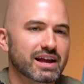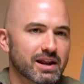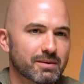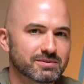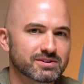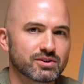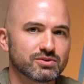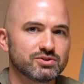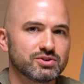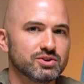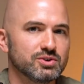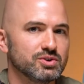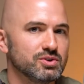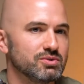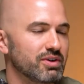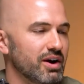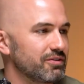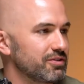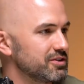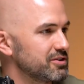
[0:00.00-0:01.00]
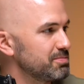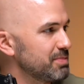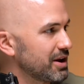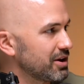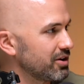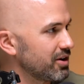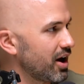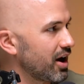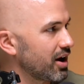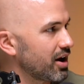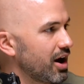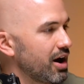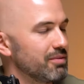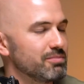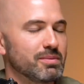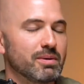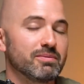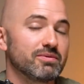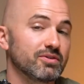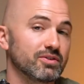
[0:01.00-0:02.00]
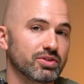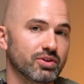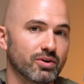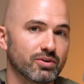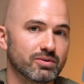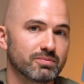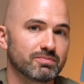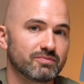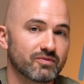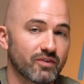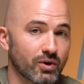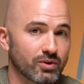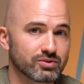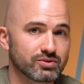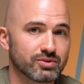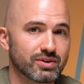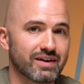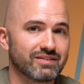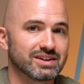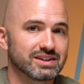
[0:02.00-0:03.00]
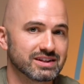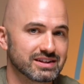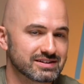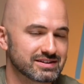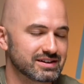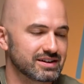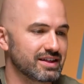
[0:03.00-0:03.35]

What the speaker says: in episode 2, you referenced better.com, but for folks who haven't listened to